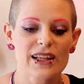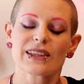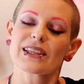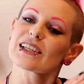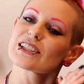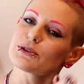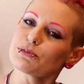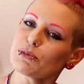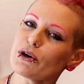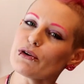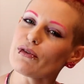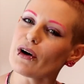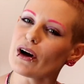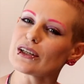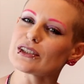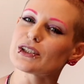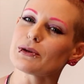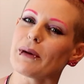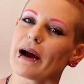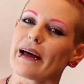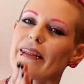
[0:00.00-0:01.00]
Let's move
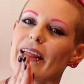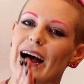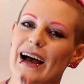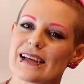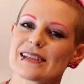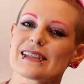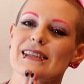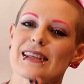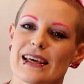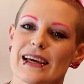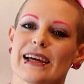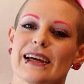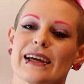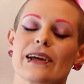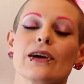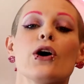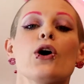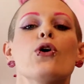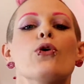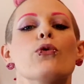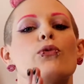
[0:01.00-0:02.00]
on to my last
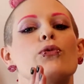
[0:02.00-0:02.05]
thing,